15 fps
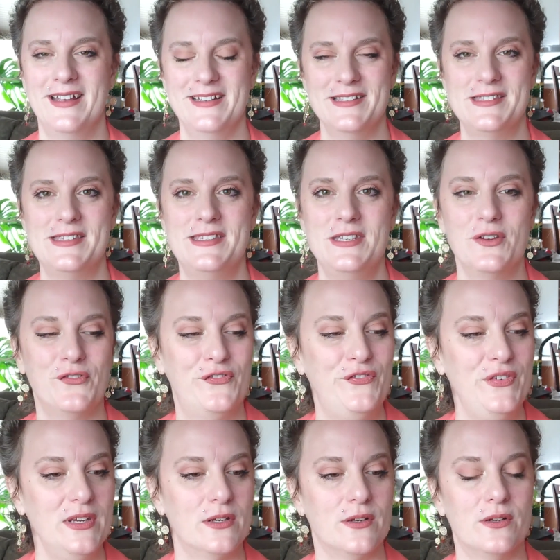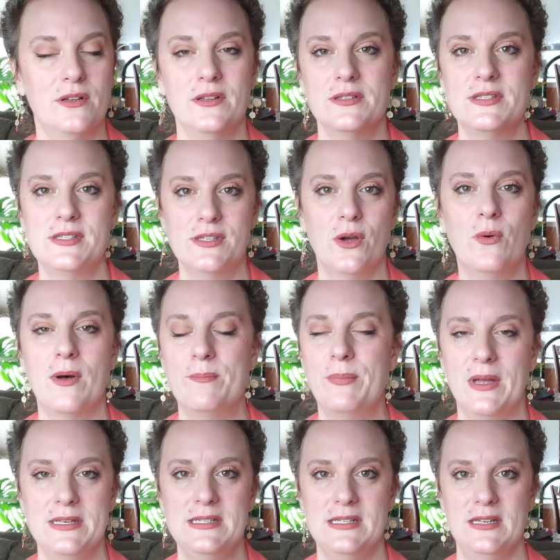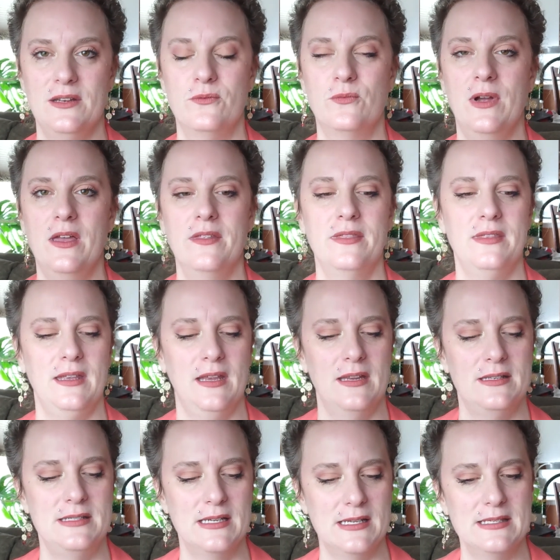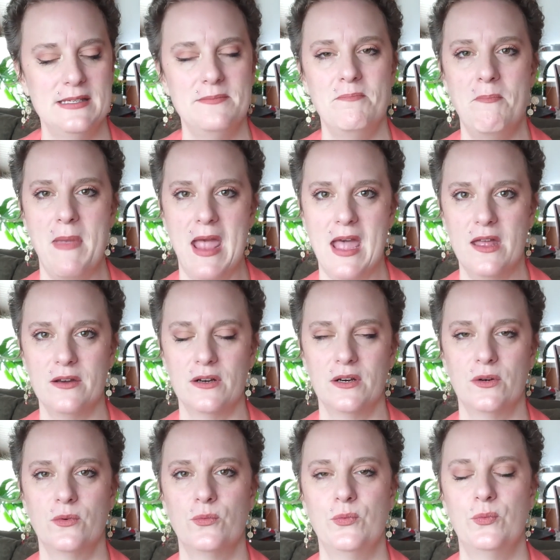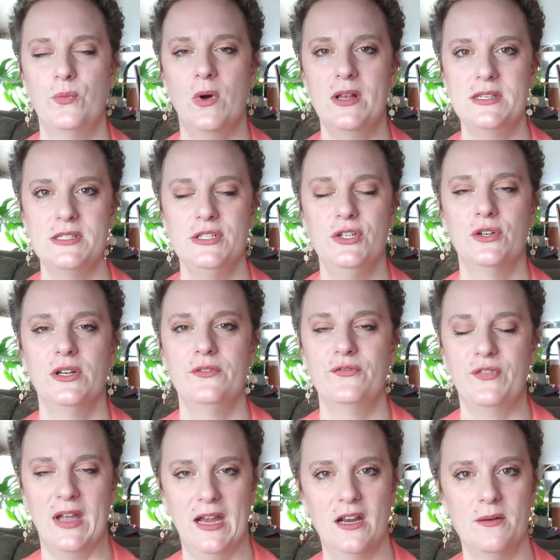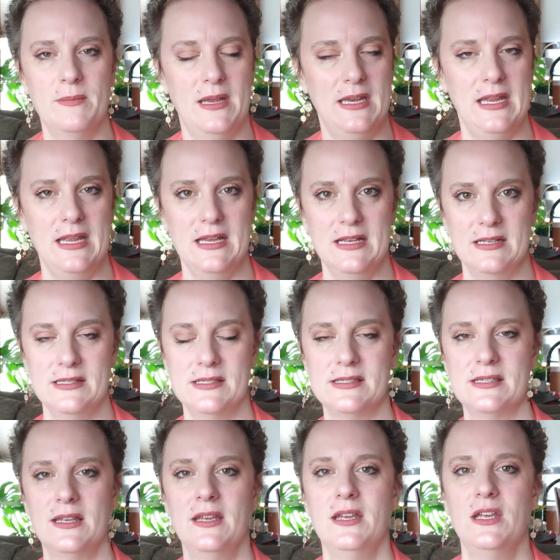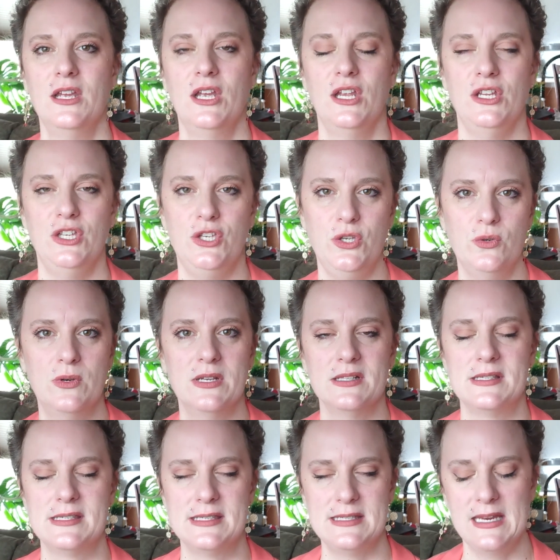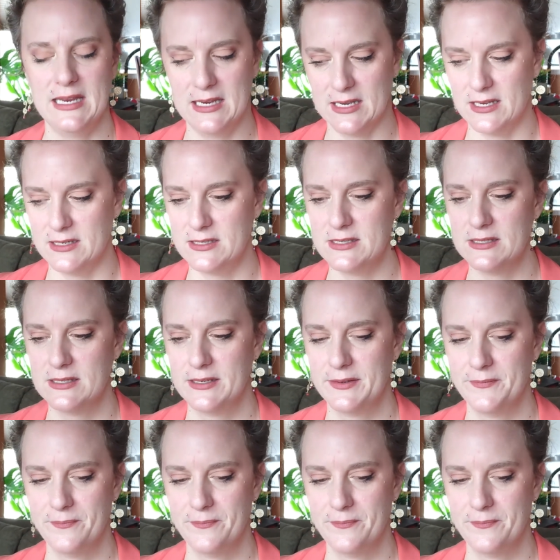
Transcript: and still feel so abundant and wealthy. It doesn't matter what your environment is. You can stand